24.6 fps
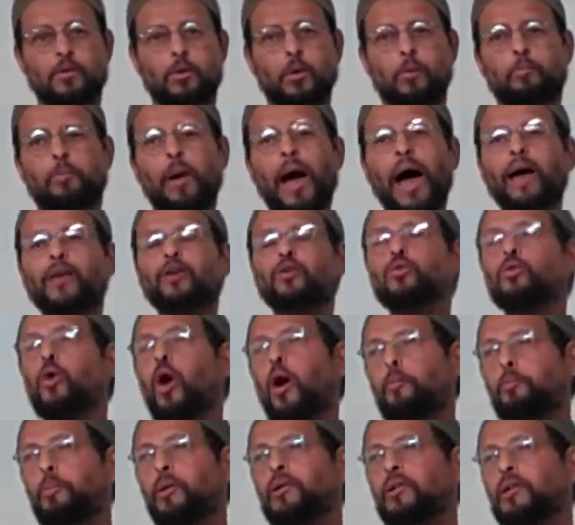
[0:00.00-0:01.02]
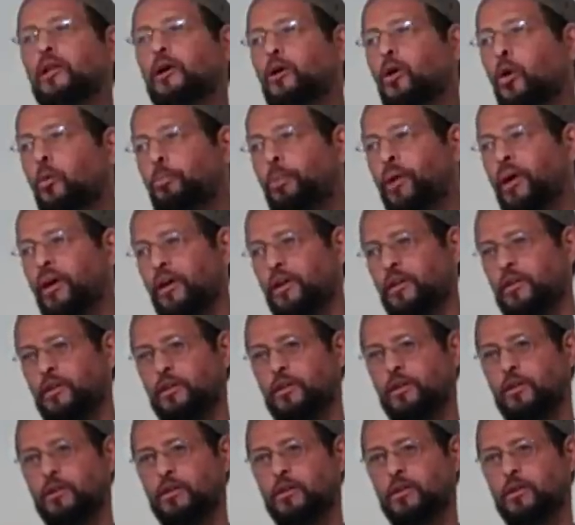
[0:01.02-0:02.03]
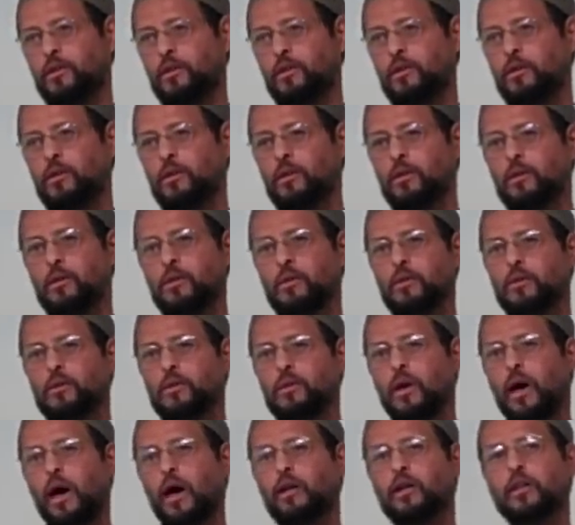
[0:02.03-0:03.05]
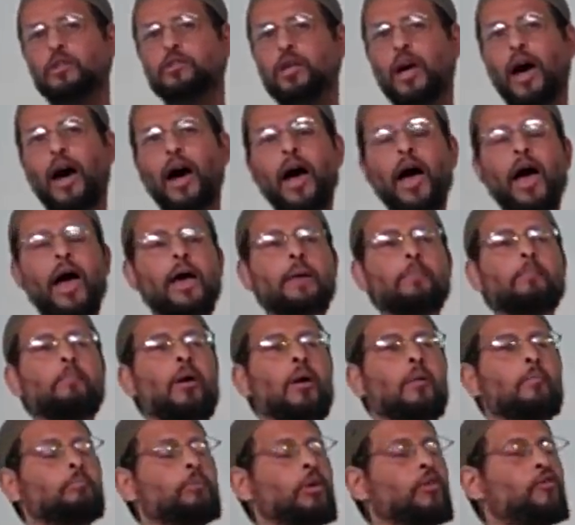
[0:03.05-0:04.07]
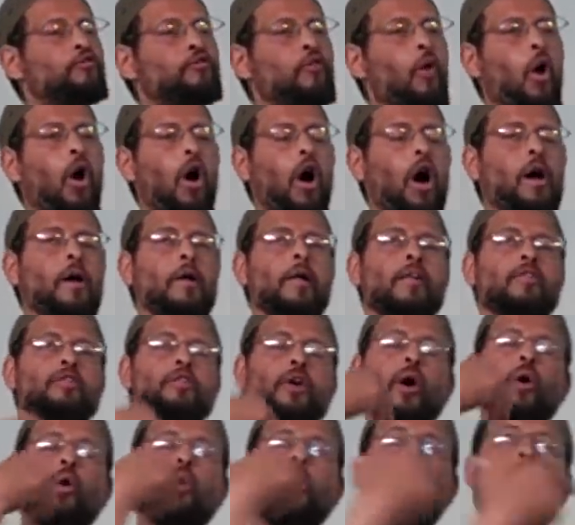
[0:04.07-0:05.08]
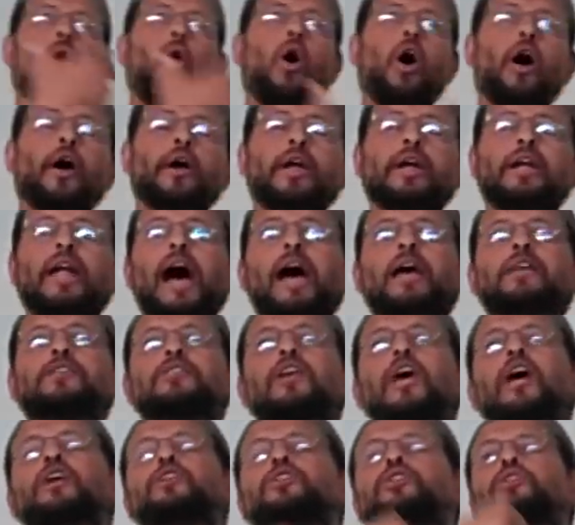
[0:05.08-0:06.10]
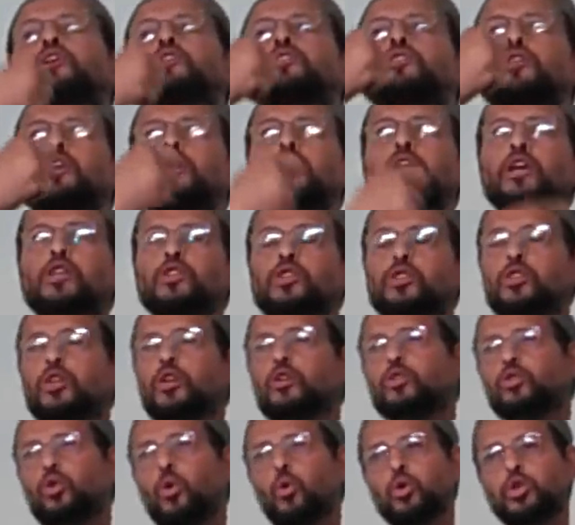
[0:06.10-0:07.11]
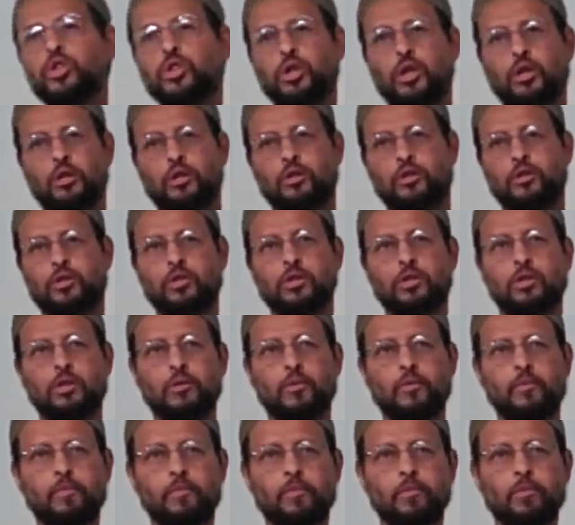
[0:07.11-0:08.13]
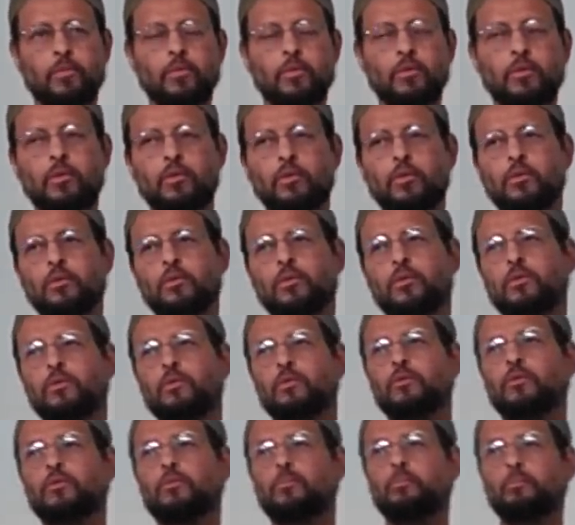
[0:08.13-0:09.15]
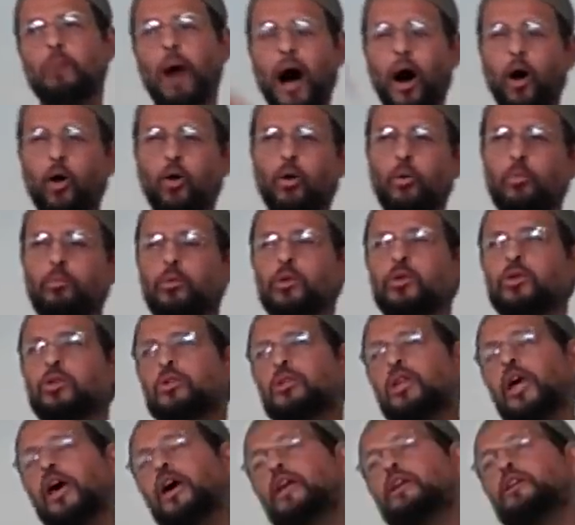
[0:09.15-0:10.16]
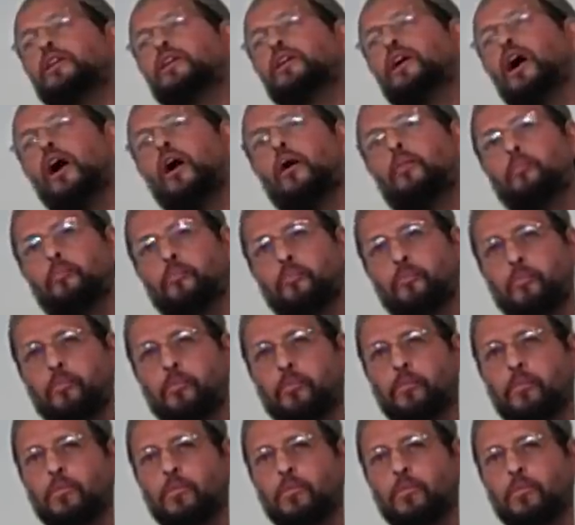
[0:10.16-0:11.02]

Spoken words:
to back you up a little bit, at a time before there were organizations and institutions, Malcolm was standing up.